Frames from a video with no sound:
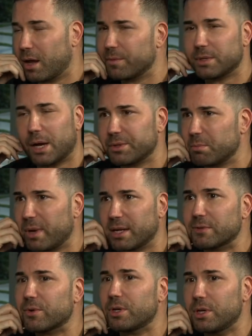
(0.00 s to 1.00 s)
I was in
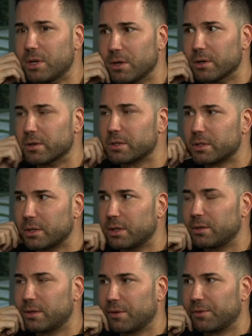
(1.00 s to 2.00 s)
bands for years, and
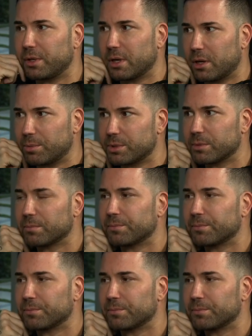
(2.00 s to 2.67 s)
it definitely helps.